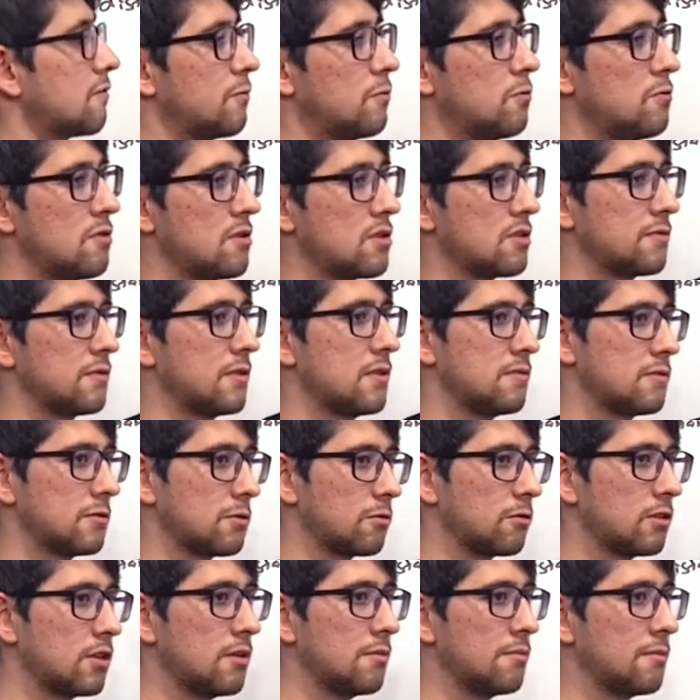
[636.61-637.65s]
fourths, fifths,
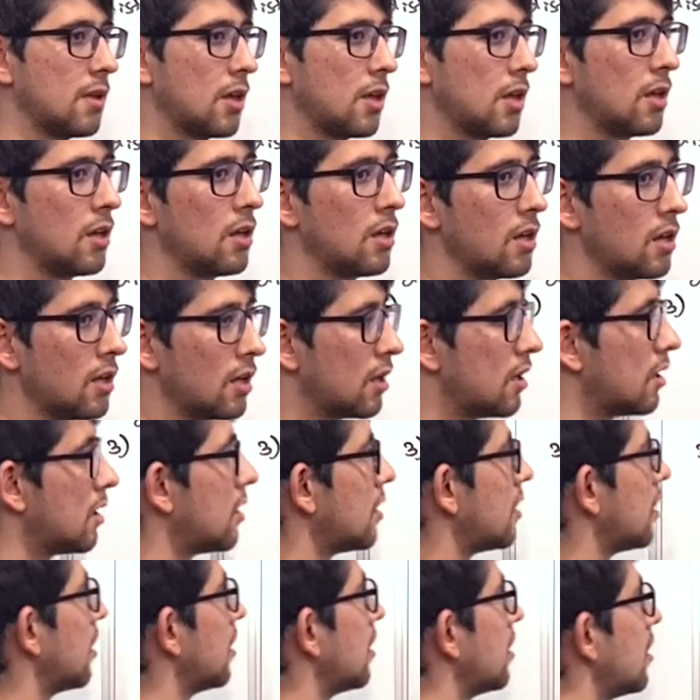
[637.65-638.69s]
okay?
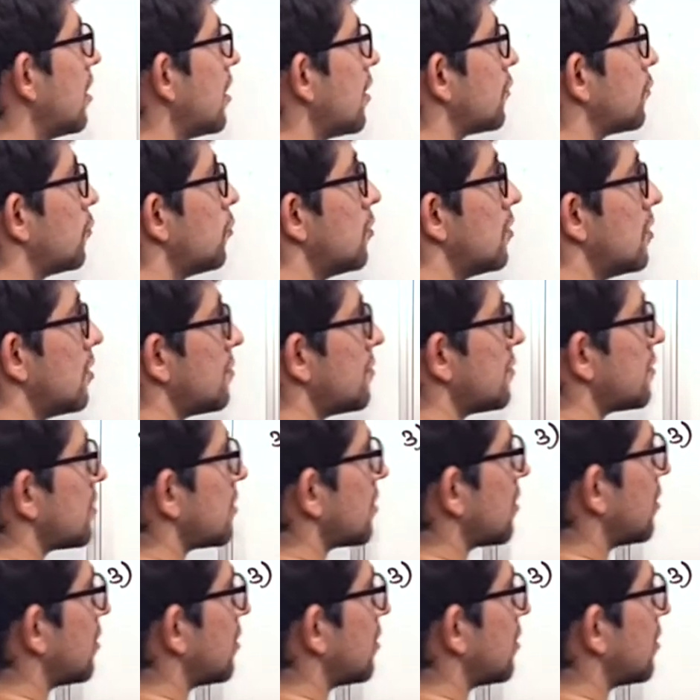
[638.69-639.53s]
Terms